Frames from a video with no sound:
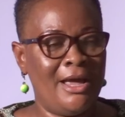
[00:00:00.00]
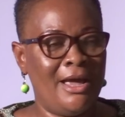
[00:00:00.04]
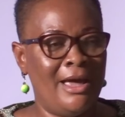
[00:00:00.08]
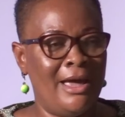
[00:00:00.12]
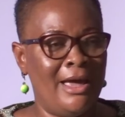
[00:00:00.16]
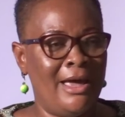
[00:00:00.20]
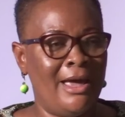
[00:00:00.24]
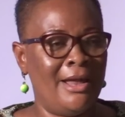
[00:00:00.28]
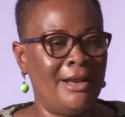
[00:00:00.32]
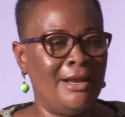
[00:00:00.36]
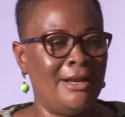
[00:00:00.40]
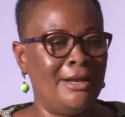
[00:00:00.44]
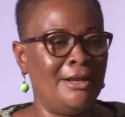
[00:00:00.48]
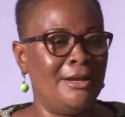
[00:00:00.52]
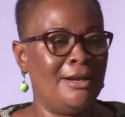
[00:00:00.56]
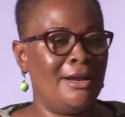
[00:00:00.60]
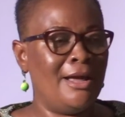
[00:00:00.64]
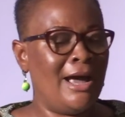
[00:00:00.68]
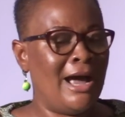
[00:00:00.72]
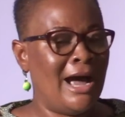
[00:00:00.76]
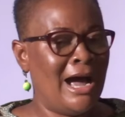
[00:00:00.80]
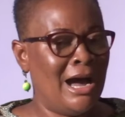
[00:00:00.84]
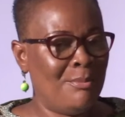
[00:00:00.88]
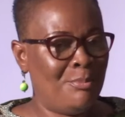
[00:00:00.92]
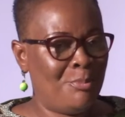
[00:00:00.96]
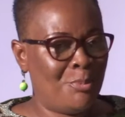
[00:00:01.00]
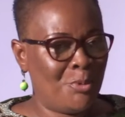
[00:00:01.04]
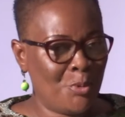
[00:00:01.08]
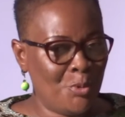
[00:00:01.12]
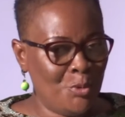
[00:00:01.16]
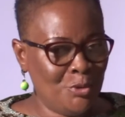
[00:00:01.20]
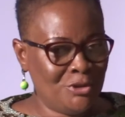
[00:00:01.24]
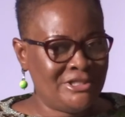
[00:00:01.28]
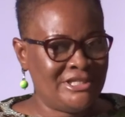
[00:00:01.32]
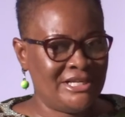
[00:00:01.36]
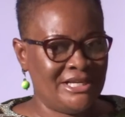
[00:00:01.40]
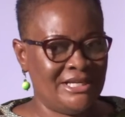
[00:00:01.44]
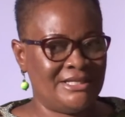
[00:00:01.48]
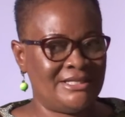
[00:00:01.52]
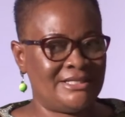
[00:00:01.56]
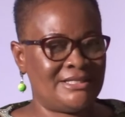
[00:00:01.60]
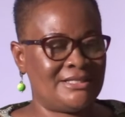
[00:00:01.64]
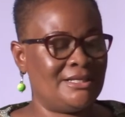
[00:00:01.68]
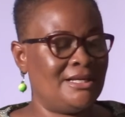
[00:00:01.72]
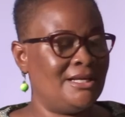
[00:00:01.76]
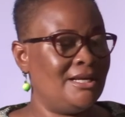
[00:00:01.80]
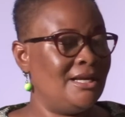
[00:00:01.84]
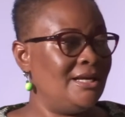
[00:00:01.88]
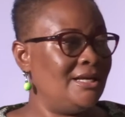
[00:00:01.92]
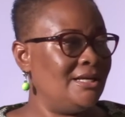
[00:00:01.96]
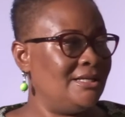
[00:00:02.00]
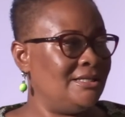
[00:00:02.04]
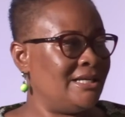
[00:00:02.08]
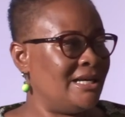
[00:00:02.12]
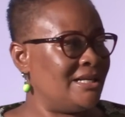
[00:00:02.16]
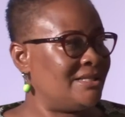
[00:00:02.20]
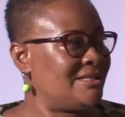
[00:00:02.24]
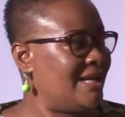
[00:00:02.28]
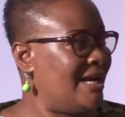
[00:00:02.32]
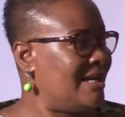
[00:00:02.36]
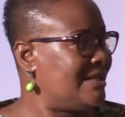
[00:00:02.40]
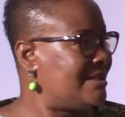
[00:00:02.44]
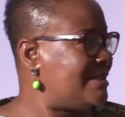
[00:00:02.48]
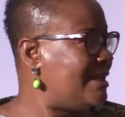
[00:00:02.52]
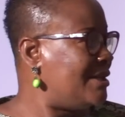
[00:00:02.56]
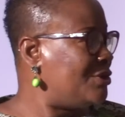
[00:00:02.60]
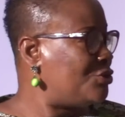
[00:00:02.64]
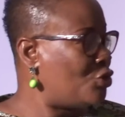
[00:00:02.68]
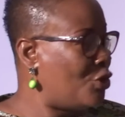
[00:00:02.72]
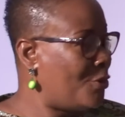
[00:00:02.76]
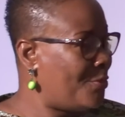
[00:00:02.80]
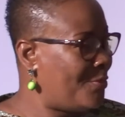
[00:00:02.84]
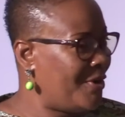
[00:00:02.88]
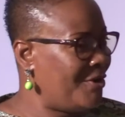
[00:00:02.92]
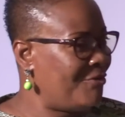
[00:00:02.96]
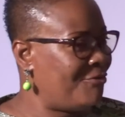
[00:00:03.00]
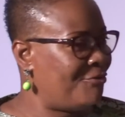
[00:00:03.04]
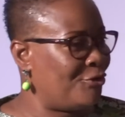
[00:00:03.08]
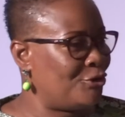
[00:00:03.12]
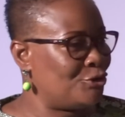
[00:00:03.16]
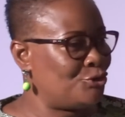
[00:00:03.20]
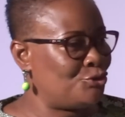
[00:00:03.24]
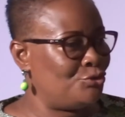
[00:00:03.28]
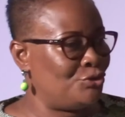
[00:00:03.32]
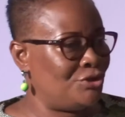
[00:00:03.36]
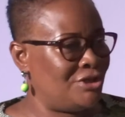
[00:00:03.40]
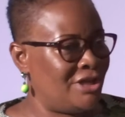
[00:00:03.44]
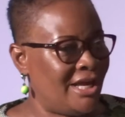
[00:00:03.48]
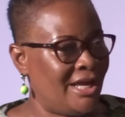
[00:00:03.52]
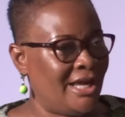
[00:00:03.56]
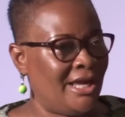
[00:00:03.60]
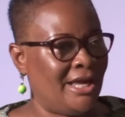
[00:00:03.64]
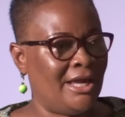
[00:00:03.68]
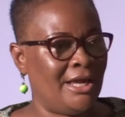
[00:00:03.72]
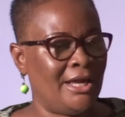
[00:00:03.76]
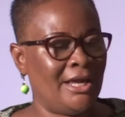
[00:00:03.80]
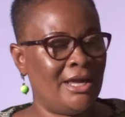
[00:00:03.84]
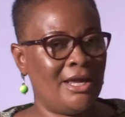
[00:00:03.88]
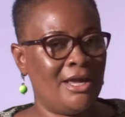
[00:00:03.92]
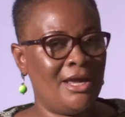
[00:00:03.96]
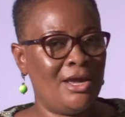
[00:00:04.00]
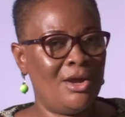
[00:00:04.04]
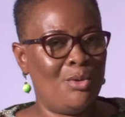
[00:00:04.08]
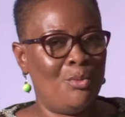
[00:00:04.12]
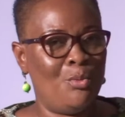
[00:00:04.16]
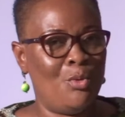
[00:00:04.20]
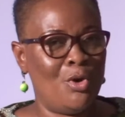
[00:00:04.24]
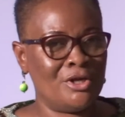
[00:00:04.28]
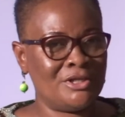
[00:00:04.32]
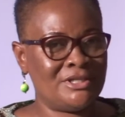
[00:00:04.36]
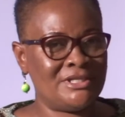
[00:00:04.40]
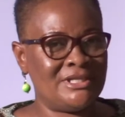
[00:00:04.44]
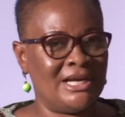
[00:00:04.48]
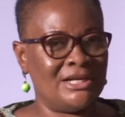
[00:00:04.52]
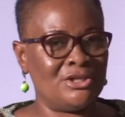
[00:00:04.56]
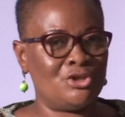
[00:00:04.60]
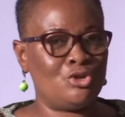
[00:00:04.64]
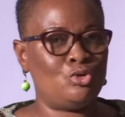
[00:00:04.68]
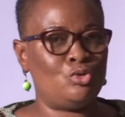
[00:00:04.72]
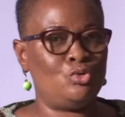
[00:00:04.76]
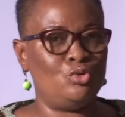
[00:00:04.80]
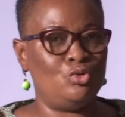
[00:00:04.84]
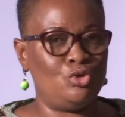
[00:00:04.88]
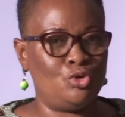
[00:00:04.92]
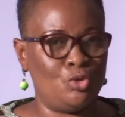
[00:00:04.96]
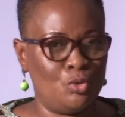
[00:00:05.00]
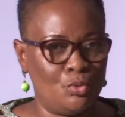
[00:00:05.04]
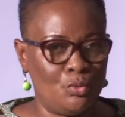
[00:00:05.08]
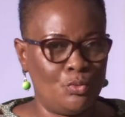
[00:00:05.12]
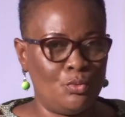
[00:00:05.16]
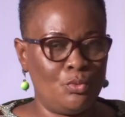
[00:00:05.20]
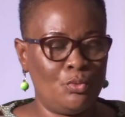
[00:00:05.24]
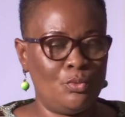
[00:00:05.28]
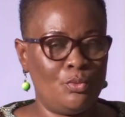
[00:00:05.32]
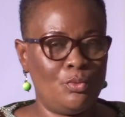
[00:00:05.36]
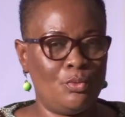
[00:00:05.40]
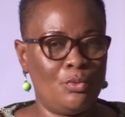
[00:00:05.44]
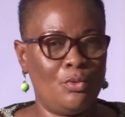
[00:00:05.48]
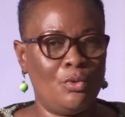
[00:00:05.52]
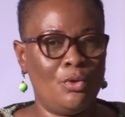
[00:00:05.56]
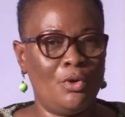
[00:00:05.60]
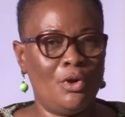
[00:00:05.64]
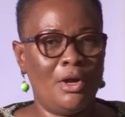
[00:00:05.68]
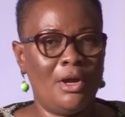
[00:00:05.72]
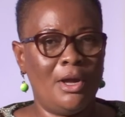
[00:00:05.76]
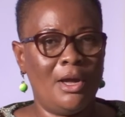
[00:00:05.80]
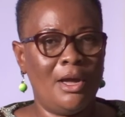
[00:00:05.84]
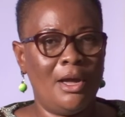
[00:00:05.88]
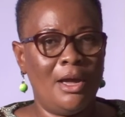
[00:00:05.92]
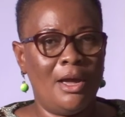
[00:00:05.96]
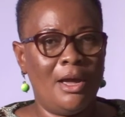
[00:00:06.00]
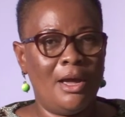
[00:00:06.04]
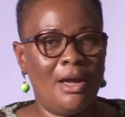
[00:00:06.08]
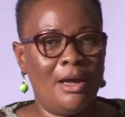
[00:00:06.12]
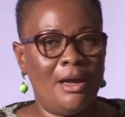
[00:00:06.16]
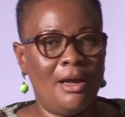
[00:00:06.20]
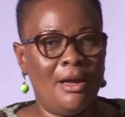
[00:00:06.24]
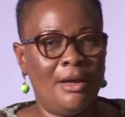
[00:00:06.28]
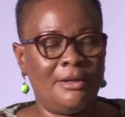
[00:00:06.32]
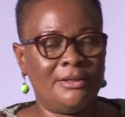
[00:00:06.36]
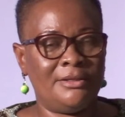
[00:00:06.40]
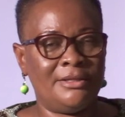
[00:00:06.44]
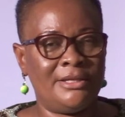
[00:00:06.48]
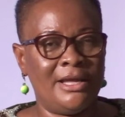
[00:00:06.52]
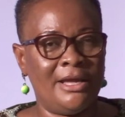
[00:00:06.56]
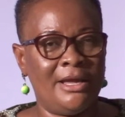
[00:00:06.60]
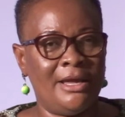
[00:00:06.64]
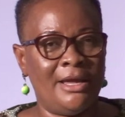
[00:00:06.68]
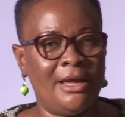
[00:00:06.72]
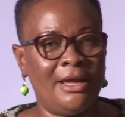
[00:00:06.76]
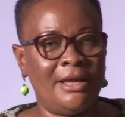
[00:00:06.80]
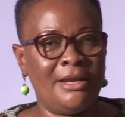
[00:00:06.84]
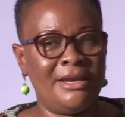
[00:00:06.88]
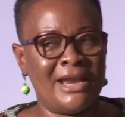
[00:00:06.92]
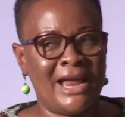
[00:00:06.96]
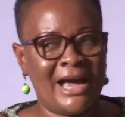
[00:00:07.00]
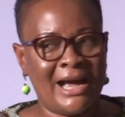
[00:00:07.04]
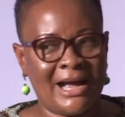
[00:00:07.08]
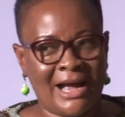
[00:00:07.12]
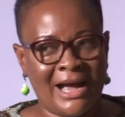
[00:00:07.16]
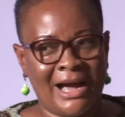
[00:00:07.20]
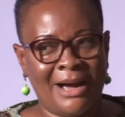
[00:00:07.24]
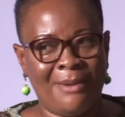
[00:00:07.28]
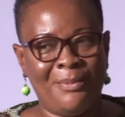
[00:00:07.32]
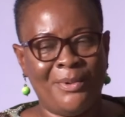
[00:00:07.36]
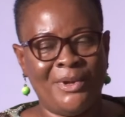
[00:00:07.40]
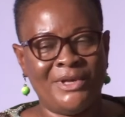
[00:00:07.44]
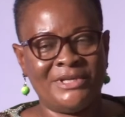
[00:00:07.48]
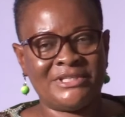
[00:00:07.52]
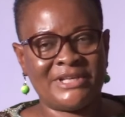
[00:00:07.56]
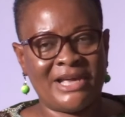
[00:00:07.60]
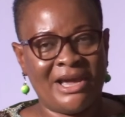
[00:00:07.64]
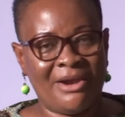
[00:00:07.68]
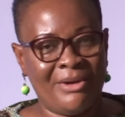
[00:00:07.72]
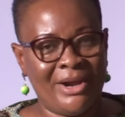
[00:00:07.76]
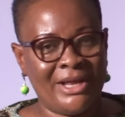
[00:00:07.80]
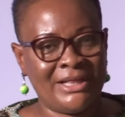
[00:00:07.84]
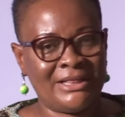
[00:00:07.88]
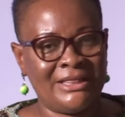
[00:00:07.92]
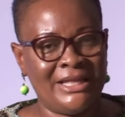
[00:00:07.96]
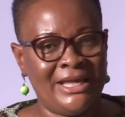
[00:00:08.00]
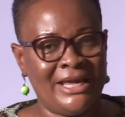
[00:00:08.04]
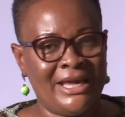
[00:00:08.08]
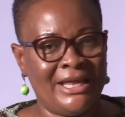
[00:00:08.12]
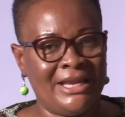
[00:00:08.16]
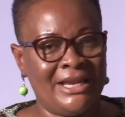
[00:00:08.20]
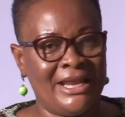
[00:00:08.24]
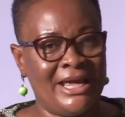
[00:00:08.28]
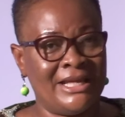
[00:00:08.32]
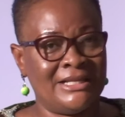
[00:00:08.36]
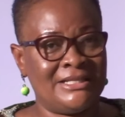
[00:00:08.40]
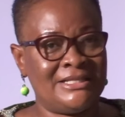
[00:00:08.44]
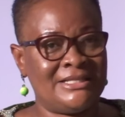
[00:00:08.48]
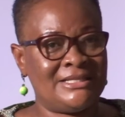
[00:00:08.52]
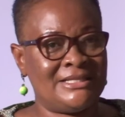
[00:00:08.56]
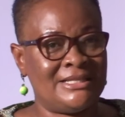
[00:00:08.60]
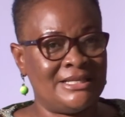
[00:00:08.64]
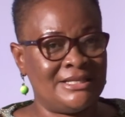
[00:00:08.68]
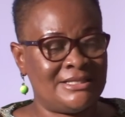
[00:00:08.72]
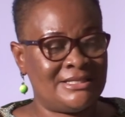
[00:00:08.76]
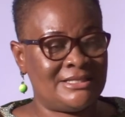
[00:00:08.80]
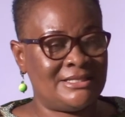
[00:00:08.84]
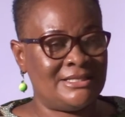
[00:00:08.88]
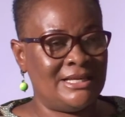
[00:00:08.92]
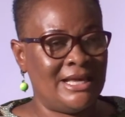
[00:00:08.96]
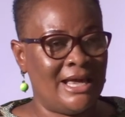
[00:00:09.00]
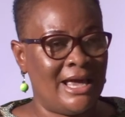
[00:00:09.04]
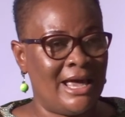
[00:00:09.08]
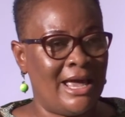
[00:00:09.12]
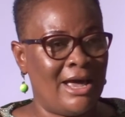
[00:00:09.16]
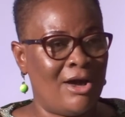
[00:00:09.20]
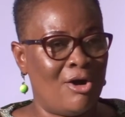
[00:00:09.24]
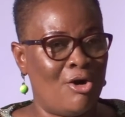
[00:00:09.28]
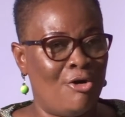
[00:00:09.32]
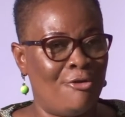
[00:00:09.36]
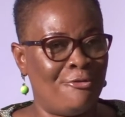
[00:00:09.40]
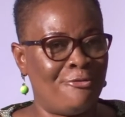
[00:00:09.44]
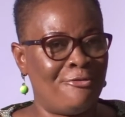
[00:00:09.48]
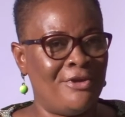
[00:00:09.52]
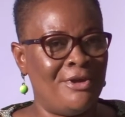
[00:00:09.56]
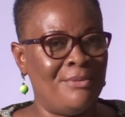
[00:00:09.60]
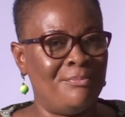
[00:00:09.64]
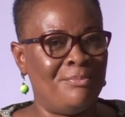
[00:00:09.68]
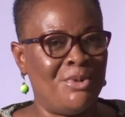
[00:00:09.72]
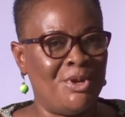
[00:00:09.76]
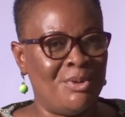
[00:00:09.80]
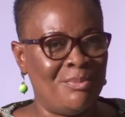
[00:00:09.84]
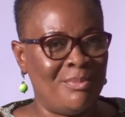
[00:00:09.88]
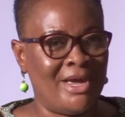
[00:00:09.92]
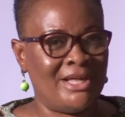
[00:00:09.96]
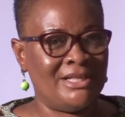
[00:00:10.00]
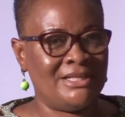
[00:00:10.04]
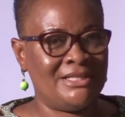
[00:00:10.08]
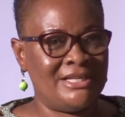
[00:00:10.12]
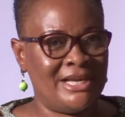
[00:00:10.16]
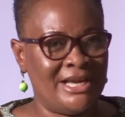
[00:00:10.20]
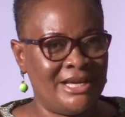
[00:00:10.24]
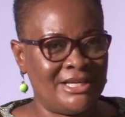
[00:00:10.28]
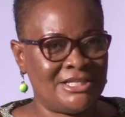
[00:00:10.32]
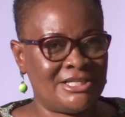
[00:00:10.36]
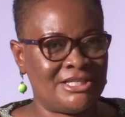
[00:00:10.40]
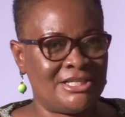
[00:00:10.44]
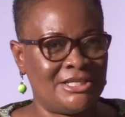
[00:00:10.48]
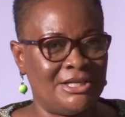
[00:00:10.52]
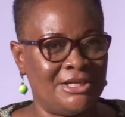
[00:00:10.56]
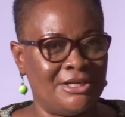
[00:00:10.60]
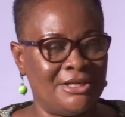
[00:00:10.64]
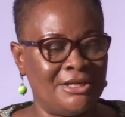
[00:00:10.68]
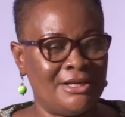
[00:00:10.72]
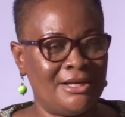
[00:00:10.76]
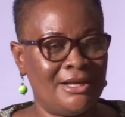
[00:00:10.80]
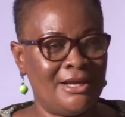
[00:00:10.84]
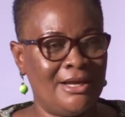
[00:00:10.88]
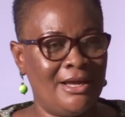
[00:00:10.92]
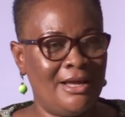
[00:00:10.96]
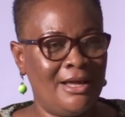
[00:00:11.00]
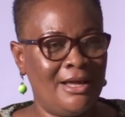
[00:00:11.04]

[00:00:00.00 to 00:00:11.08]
and uproot it, just as the topic for today wants us to do. The NACAP is currently in its sixth year of implementation.